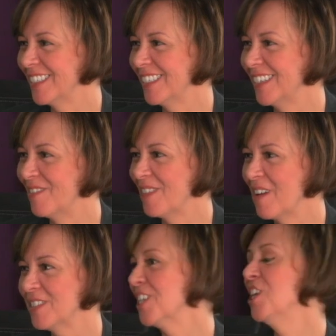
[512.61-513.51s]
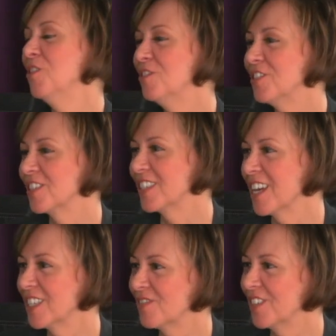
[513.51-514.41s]
I mean, that was a huge
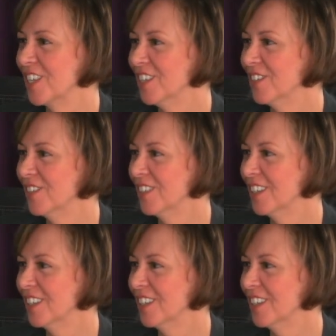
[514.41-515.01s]
success for you.